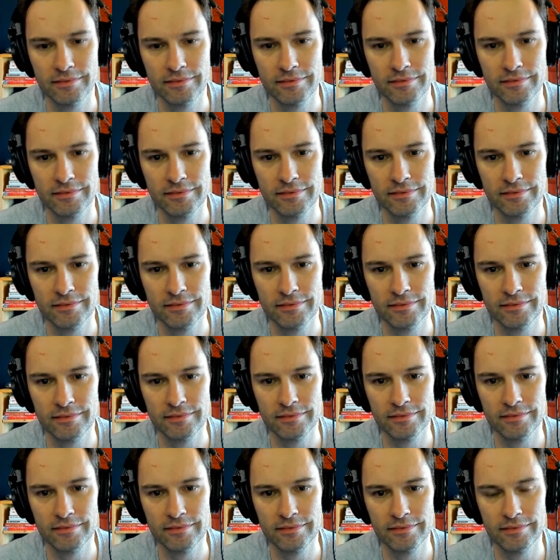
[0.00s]

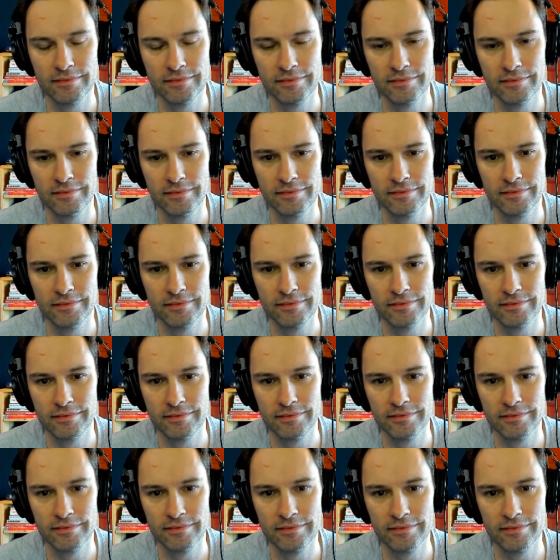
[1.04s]

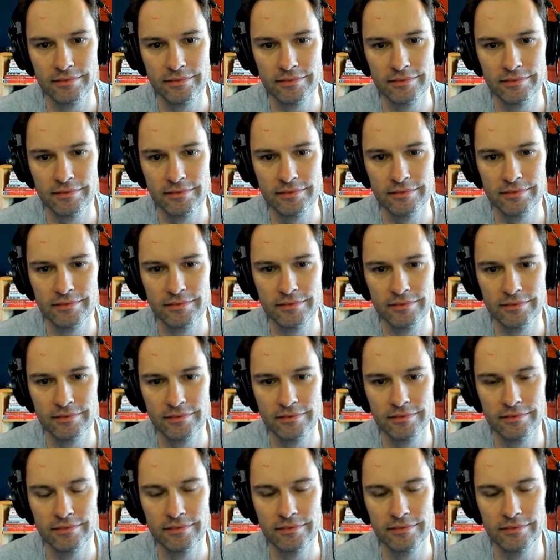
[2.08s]
(not speaking)